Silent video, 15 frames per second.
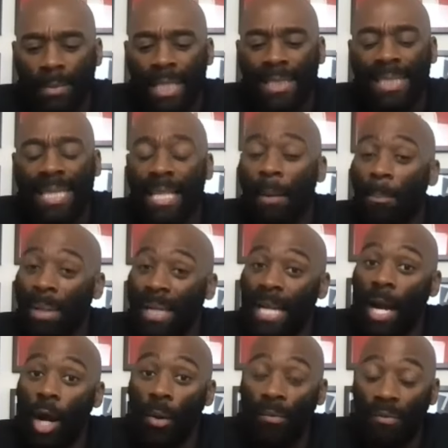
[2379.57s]
That's 10 unbeaten
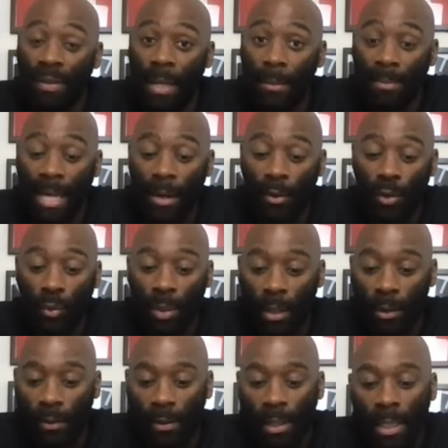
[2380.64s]
at home for them now as
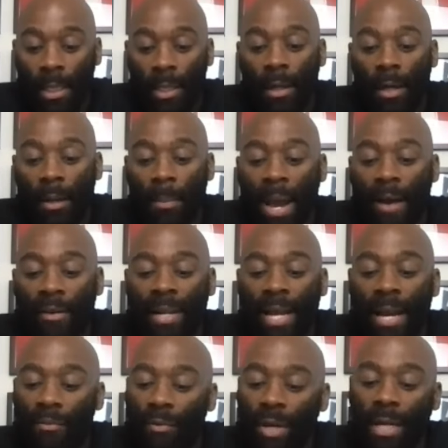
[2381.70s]
well. Um, Aaron
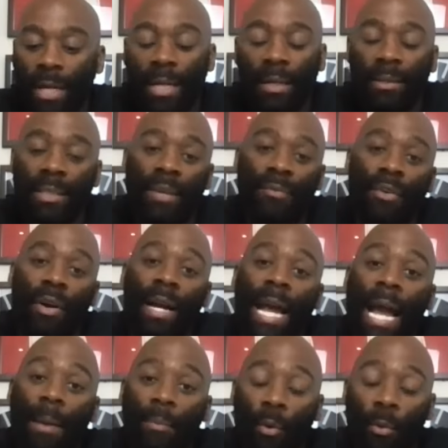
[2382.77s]
Henry and Tavon
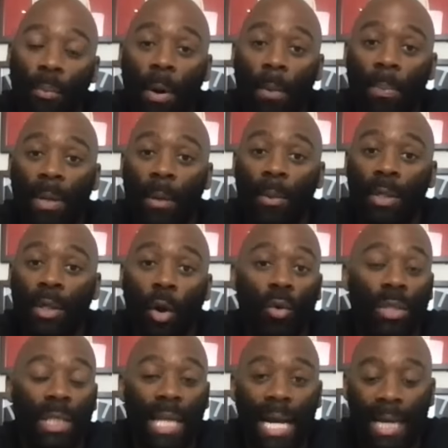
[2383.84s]
Campbell popping up with the
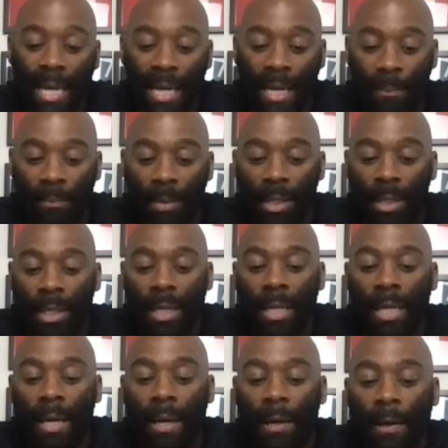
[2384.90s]
goals in that game.
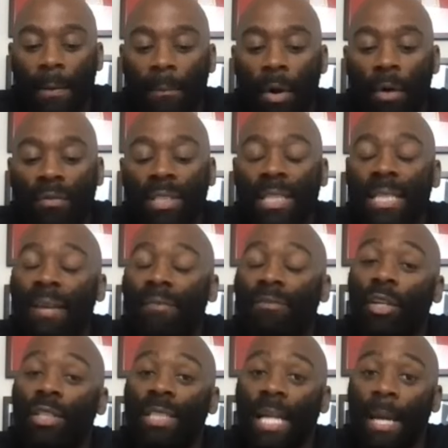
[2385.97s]
Um, obviously,
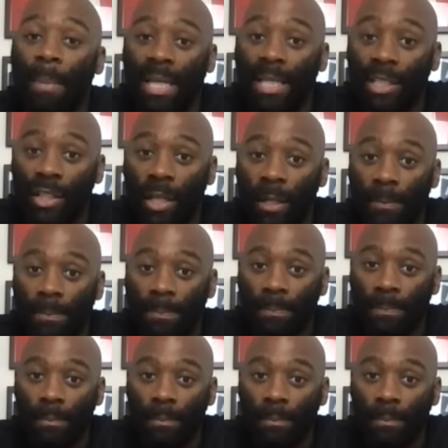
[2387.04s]
they've lost their manager.